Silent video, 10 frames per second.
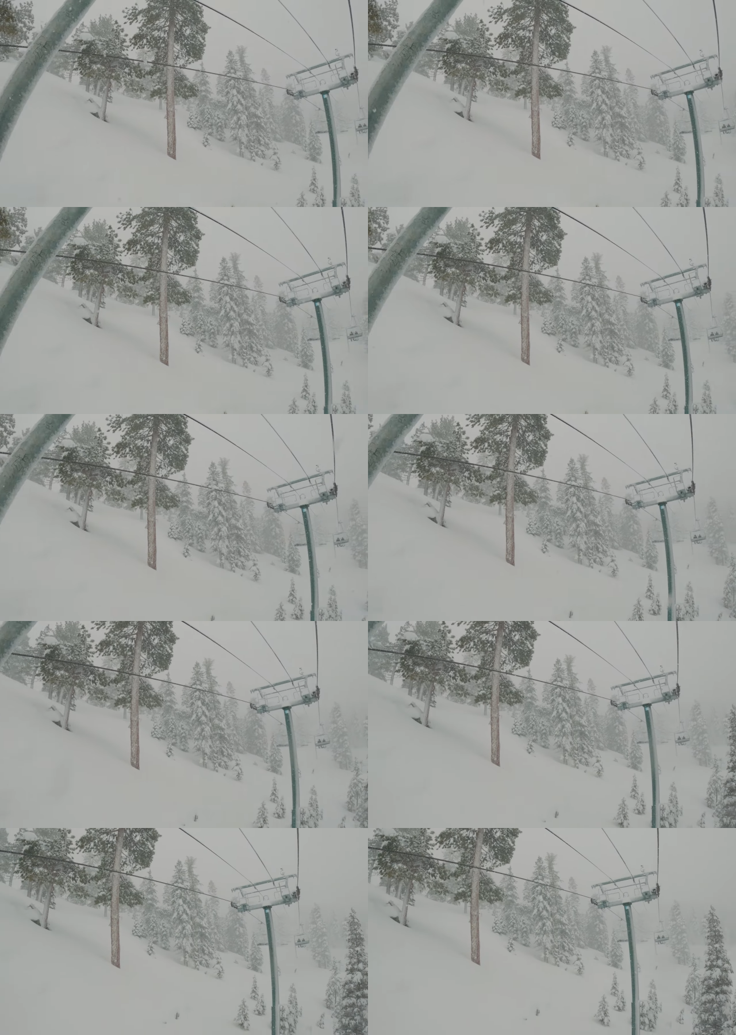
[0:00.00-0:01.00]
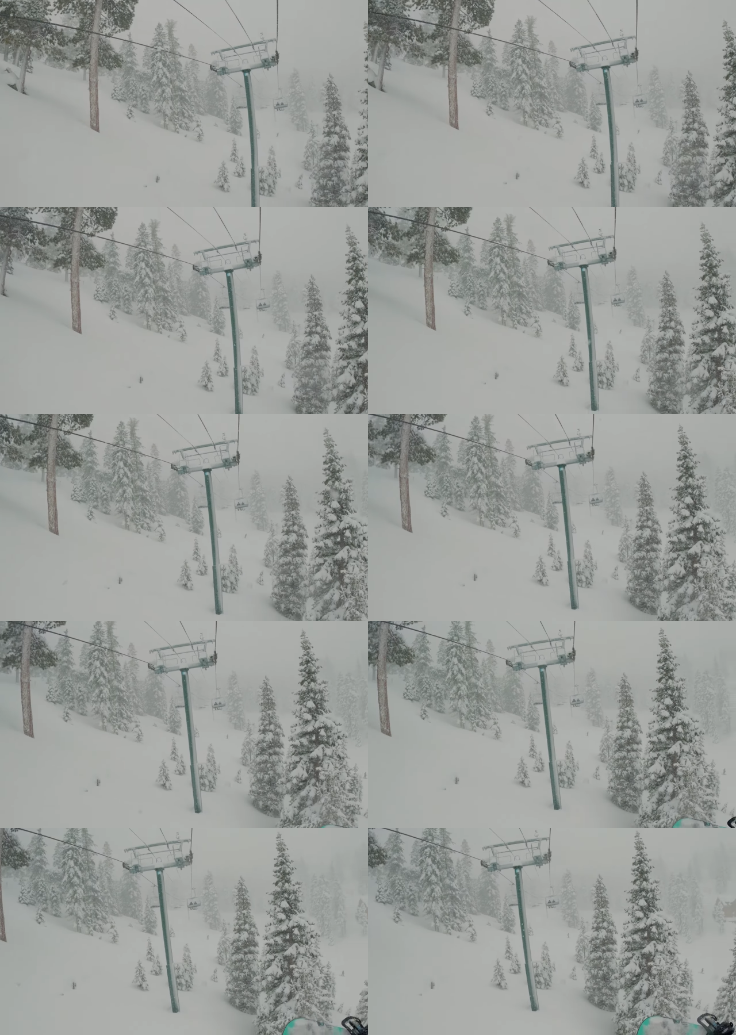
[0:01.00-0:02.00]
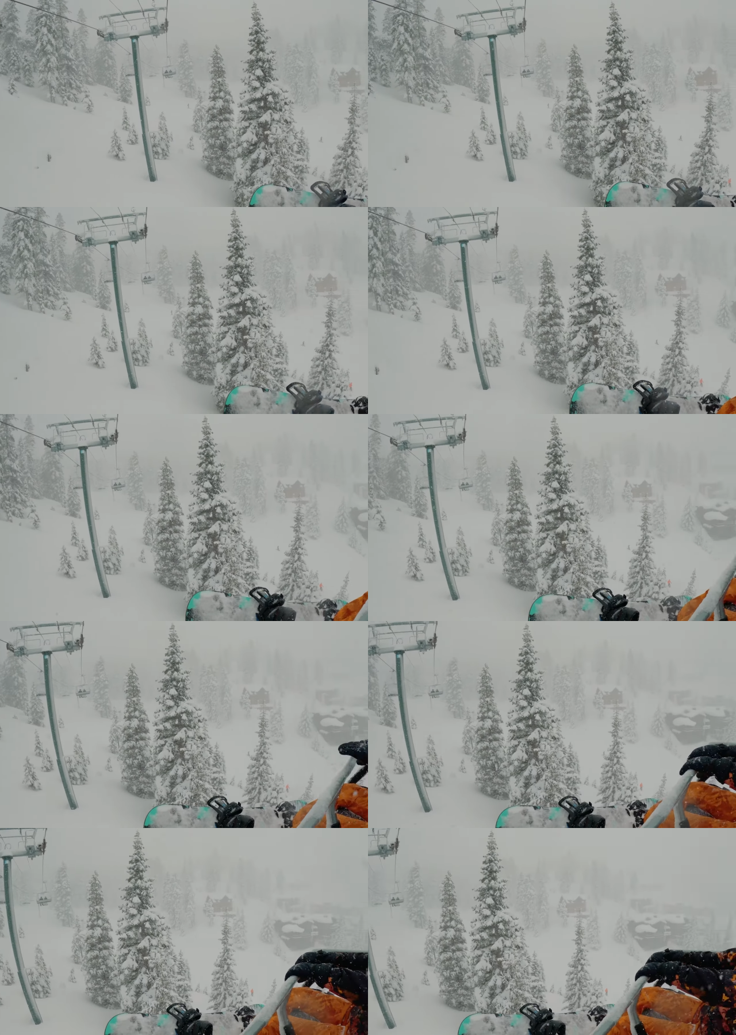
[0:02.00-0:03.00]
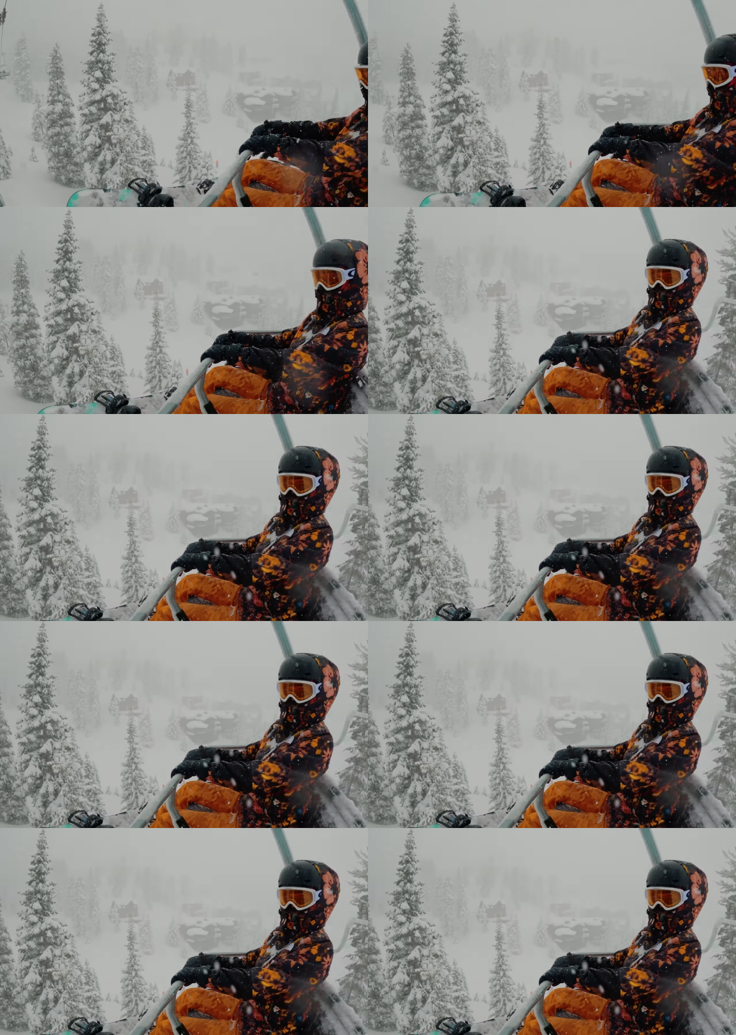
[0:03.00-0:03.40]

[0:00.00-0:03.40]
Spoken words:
(no speaker visible)